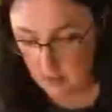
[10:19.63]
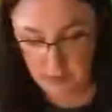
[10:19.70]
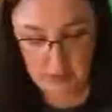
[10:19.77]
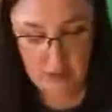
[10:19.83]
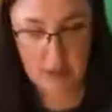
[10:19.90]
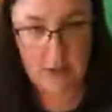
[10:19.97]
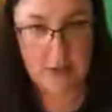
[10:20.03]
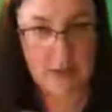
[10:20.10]
We're
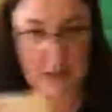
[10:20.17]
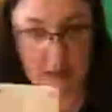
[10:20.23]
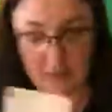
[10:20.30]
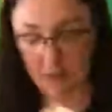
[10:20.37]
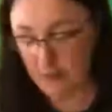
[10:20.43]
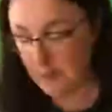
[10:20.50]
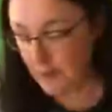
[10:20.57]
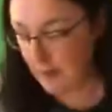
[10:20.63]
going to use
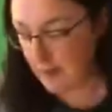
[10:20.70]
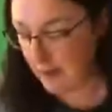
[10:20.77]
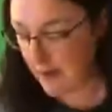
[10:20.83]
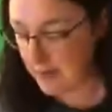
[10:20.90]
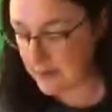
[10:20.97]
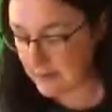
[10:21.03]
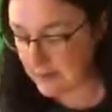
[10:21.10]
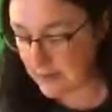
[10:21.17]
another
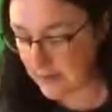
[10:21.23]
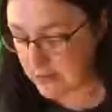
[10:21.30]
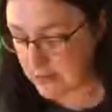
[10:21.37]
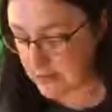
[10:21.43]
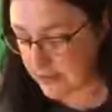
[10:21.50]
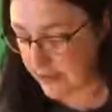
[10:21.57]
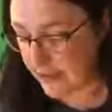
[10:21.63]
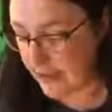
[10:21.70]
practice
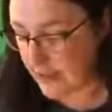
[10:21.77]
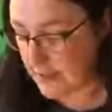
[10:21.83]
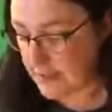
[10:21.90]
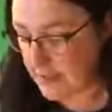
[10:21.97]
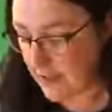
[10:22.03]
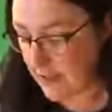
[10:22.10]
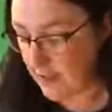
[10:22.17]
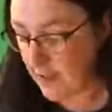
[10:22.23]
coaster here.
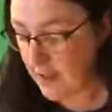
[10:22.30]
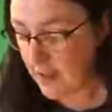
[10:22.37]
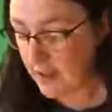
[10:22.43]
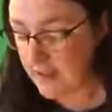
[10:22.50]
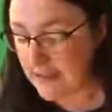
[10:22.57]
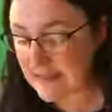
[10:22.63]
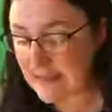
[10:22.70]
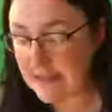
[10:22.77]
So
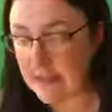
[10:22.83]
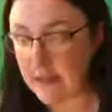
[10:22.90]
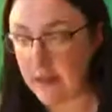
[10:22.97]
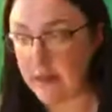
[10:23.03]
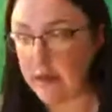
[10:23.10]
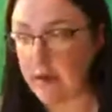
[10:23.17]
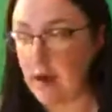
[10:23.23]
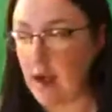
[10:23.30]
this is
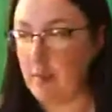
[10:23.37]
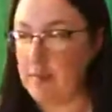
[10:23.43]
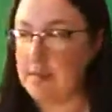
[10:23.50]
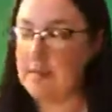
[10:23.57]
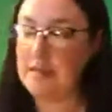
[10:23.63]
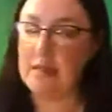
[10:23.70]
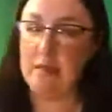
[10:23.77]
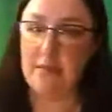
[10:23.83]
another
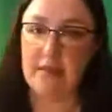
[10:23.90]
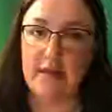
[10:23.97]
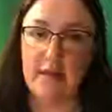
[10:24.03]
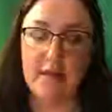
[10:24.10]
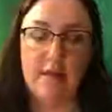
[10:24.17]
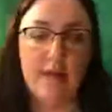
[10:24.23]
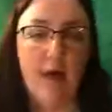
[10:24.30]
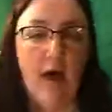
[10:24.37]
common tip
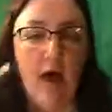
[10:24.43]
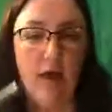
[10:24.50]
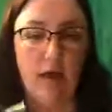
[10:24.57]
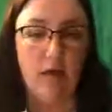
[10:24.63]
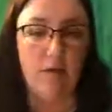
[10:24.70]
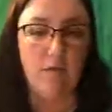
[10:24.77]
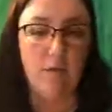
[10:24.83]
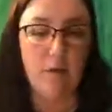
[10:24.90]
that a lot
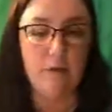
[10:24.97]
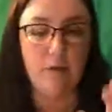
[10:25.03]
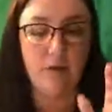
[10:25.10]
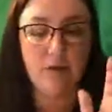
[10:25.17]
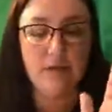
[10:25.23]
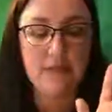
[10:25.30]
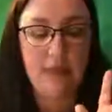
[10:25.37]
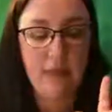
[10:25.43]
of wood
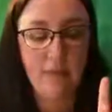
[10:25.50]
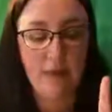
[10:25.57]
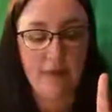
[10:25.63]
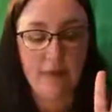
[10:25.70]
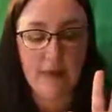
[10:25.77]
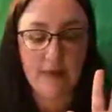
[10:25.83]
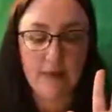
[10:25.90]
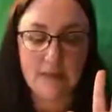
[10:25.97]
burners come
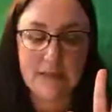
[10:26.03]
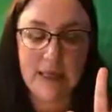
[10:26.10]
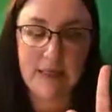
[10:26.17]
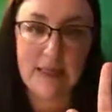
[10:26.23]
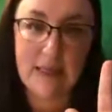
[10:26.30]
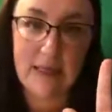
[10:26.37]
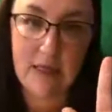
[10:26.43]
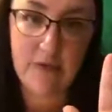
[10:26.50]
with. It looks
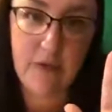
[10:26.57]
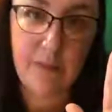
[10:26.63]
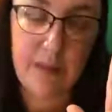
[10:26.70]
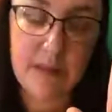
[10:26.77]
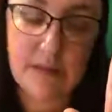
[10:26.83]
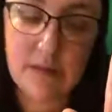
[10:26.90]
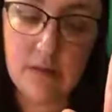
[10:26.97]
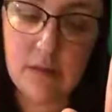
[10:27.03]
like the end of a
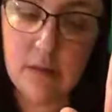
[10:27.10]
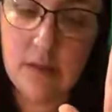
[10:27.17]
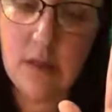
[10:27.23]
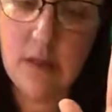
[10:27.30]
pencil.